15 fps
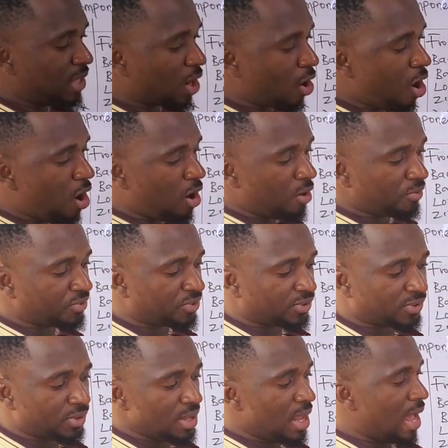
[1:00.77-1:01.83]
the
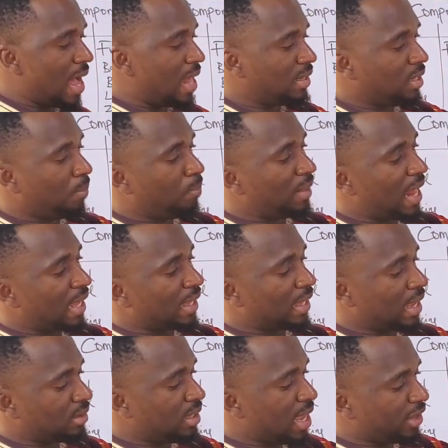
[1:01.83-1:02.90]
cuffs and the
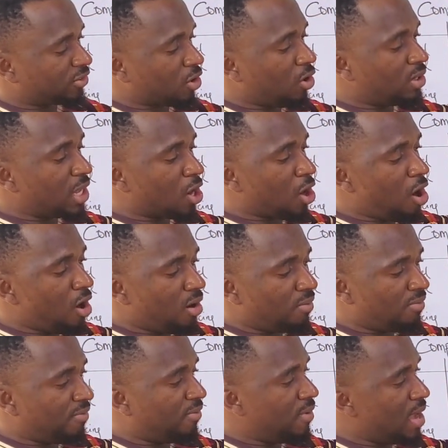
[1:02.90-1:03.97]
placket. Here it's called the cuff